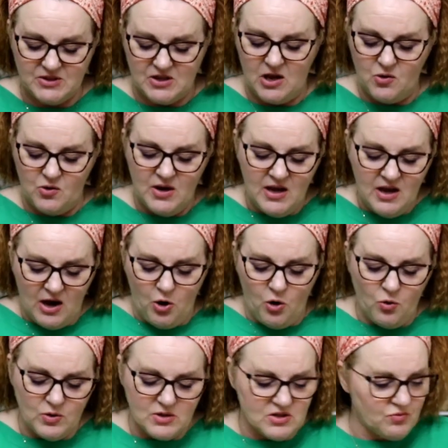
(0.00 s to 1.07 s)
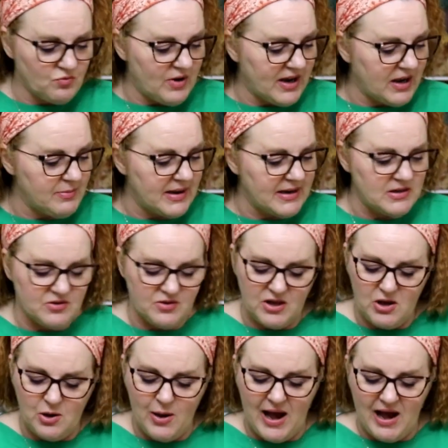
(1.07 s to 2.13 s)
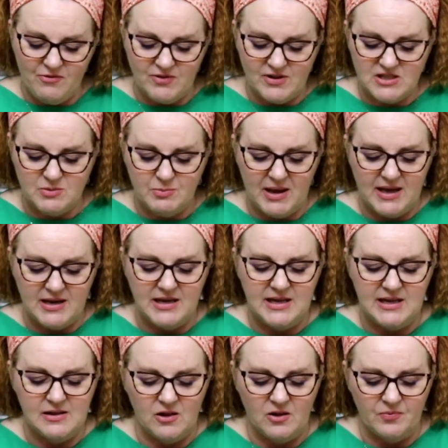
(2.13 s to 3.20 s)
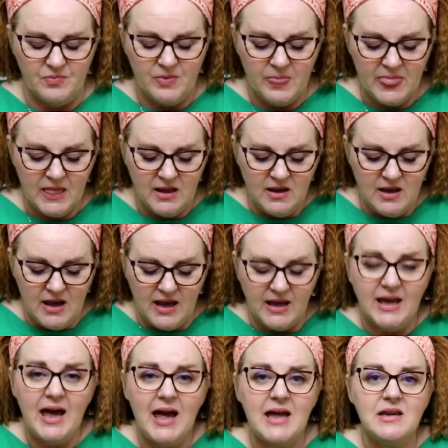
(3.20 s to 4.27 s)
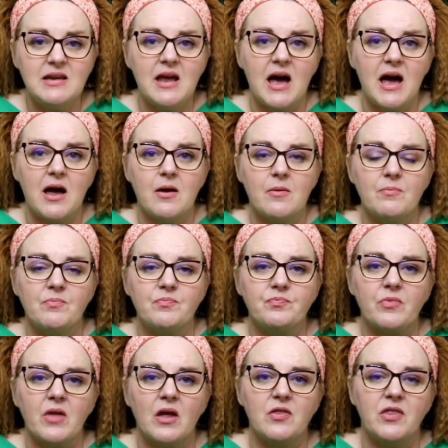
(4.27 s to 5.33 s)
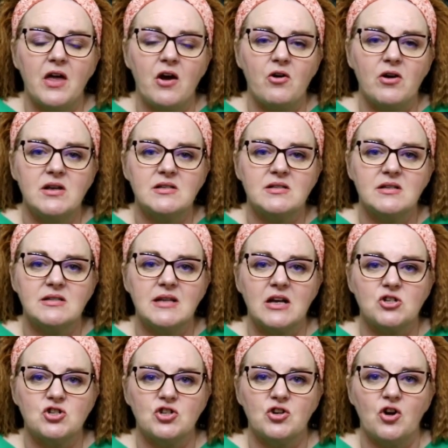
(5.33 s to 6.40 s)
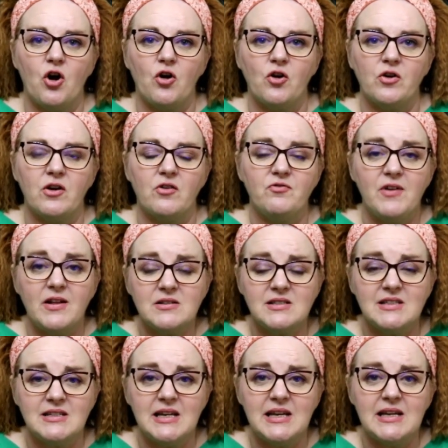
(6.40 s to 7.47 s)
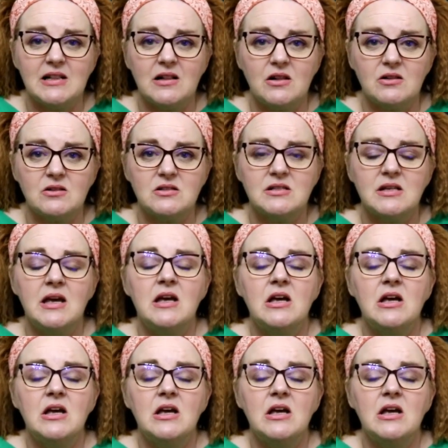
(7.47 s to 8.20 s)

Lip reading: So always recommend that you have a spare needle. Again, there is a section on felting needles